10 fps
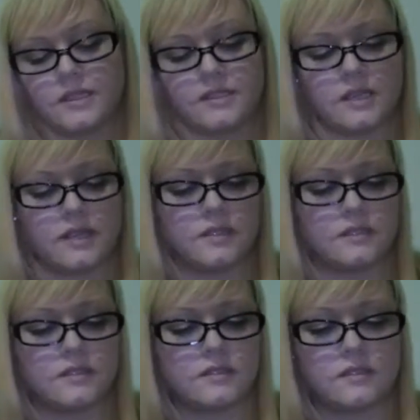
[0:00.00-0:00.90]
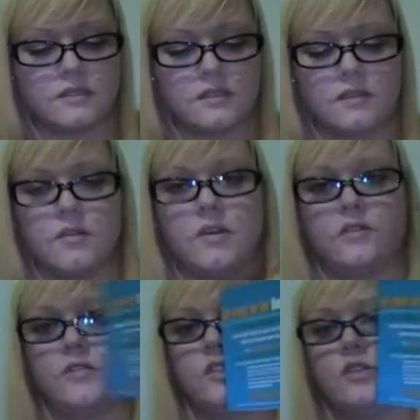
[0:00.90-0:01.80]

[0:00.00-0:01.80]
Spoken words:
It says, well, first